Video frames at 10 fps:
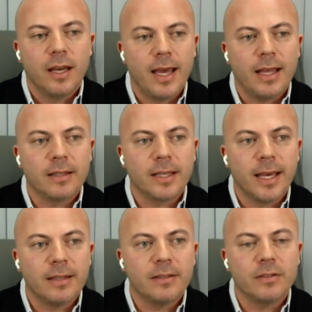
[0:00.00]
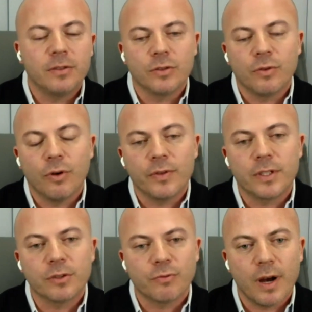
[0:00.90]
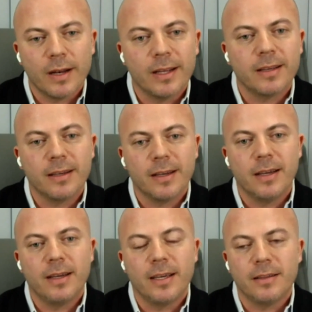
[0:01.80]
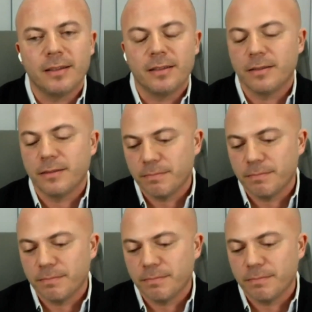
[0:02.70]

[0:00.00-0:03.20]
and get those offices running in